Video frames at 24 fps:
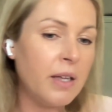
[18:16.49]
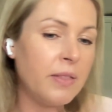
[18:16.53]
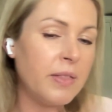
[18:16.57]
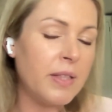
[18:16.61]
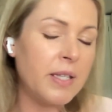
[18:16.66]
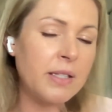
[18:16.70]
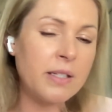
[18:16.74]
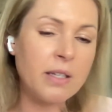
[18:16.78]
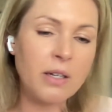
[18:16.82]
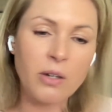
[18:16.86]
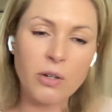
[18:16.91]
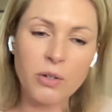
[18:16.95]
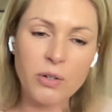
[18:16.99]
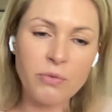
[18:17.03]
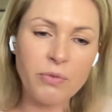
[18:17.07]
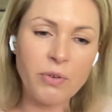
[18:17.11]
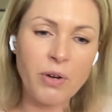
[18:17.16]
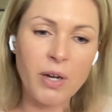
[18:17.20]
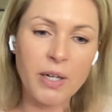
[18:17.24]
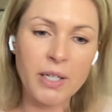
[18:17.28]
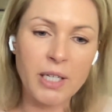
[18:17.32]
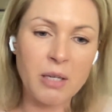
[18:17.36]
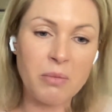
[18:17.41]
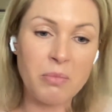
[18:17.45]
There's a lot of
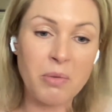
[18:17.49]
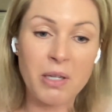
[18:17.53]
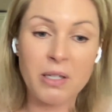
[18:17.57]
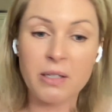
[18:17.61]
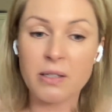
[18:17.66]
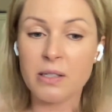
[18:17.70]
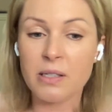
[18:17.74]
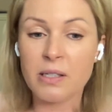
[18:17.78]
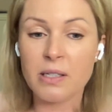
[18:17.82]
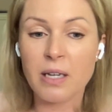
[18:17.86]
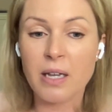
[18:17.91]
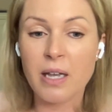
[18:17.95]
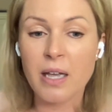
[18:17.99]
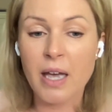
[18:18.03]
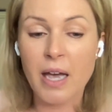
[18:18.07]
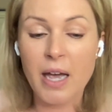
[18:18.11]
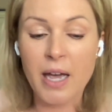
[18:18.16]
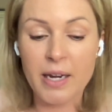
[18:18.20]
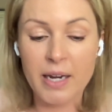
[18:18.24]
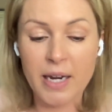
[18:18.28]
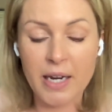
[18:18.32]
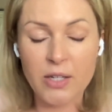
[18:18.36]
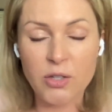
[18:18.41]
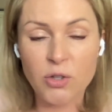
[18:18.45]
arguments
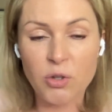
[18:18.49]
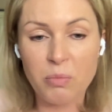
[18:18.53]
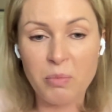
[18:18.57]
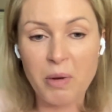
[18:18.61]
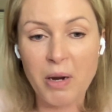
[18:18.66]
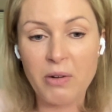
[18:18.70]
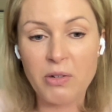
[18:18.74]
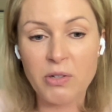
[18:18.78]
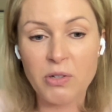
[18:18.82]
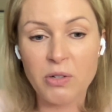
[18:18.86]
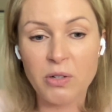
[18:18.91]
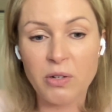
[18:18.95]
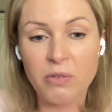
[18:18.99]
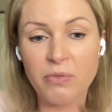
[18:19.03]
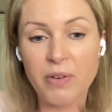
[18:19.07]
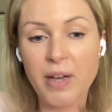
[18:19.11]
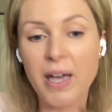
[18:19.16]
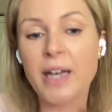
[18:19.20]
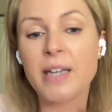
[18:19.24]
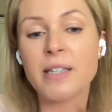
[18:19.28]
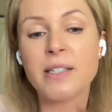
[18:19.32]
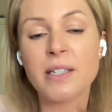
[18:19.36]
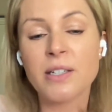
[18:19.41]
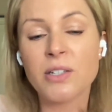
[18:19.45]
and extramarital
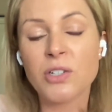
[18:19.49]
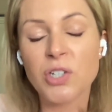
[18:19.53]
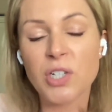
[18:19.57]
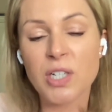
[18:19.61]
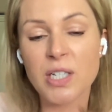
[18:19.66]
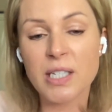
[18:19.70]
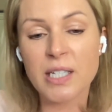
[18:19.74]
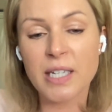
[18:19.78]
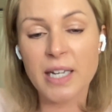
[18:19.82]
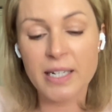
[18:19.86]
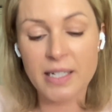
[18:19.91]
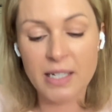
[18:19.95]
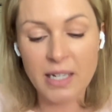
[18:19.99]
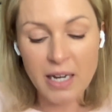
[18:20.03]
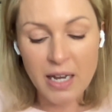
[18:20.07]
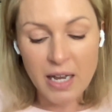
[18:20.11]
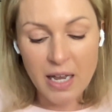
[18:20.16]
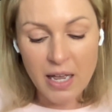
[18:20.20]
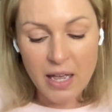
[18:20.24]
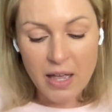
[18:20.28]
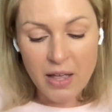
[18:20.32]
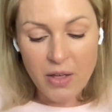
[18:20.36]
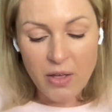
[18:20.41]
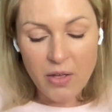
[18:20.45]
affairs. And she said,
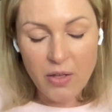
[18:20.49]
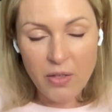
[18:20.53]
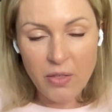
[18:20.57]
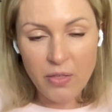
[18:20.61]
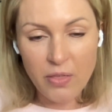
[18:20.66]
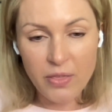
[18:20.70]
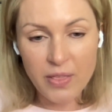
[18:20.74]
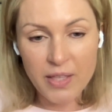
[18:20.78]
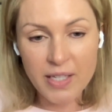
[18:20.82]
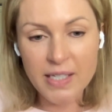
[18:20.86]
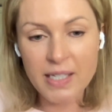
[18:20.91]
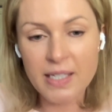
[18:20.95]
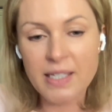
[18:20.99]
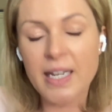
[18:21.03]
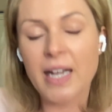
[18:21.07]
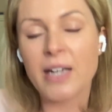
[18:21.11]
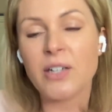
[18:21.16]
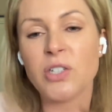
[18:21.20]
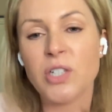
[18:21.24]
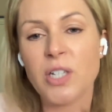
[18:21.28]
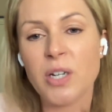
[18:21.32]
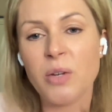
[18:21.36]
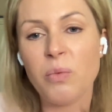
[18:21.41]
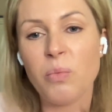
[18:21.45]
this is
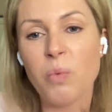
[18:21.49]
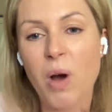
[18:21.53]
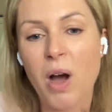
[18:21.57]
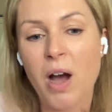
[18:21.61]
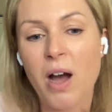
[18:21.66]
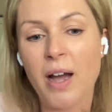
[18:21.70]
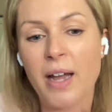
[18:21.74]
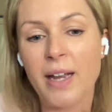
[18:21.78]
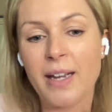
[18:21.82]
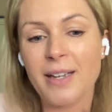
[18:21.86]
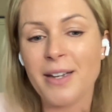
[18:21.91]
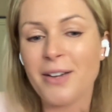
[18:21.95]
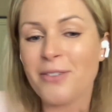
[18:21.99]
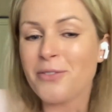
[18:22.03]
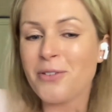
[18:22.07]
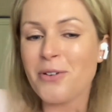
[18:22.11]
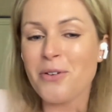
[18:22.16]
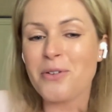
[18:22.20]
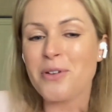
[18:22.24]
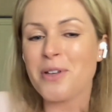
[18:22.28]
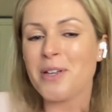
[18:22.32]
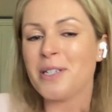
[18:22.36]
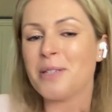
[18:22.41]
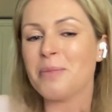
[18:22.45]
actually why, I've
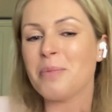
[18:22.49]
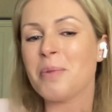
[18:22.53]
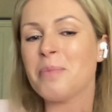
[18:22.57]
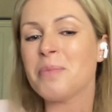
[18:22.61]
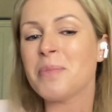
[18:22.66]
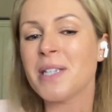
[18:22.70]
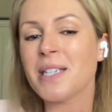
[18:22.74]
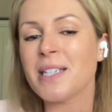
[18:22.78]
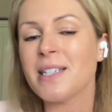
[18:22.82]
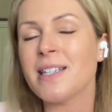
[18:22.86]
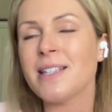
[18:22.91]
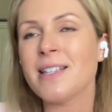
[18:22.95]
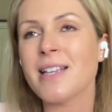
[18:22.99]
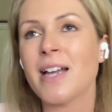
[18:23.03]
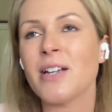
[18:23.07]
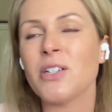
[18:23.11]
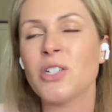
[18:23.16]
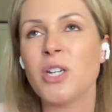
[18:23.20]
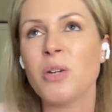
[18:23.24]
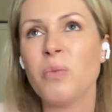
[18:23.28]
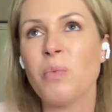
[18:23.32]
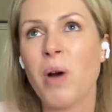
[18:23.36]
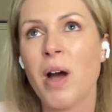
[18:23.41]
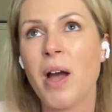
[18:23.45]
got goosebumps, this is
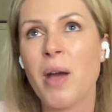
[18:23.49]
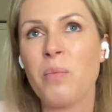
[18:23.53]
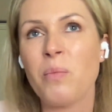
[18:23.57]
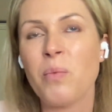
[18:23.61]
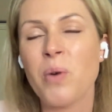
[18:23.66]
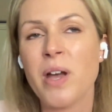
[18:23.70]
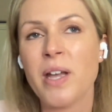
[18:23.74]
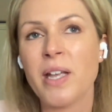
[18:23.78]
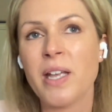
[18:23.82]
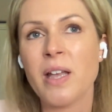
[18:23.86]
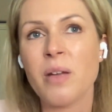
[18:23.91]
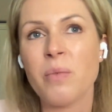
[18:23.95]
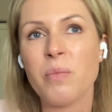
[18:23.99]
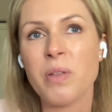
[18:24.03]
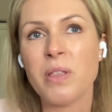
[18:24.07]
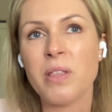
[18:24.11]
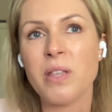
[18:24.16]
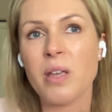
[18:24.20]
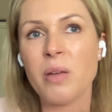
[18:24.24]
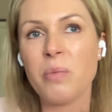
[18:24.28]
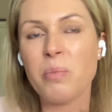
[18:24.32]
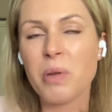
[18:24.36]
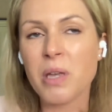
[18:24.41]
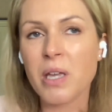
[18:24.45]
actually why I'm working with
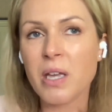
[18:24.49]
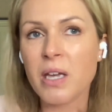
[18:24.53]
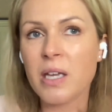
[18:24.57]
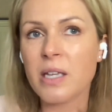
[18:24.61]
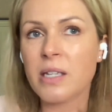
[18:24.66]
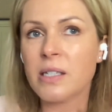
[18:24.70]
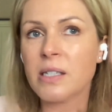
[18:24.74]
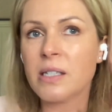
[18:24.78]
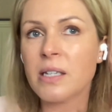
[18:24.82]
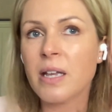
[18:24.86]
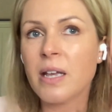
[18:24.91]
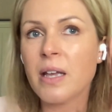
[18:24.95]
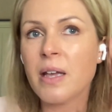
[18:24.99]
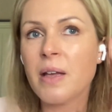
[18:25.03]
you, because